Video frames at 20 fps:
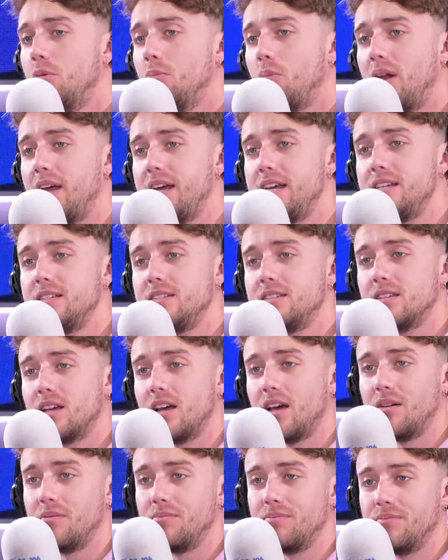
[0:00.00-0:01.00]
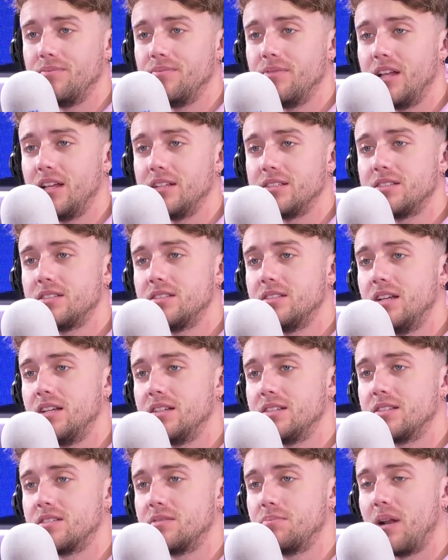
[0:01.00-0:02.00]
Please,
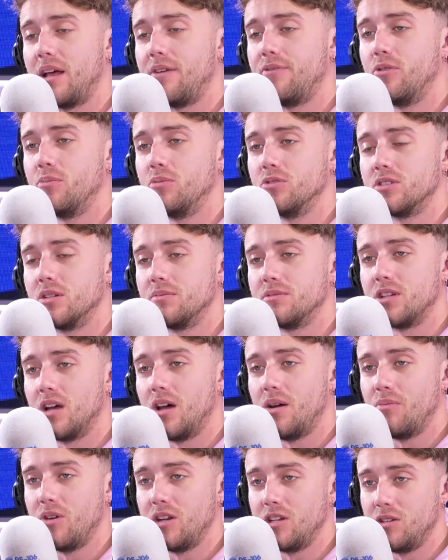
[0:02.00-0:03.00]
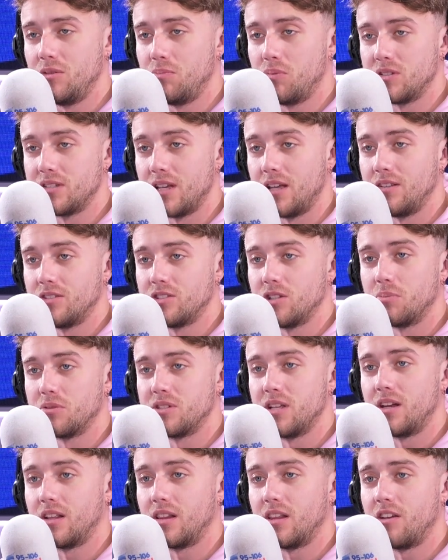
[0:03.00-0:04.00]
let's play football sometime when you stop
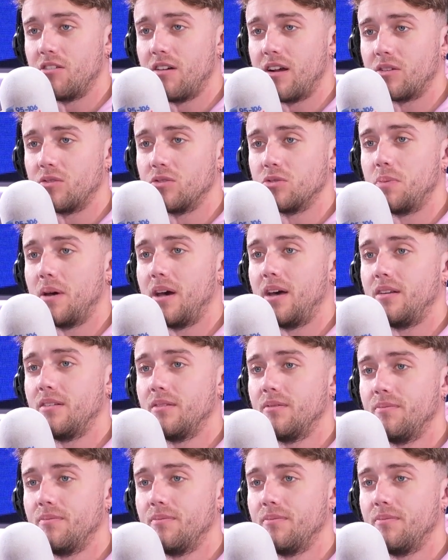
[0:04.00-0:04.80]
pretending that your ankle's bad.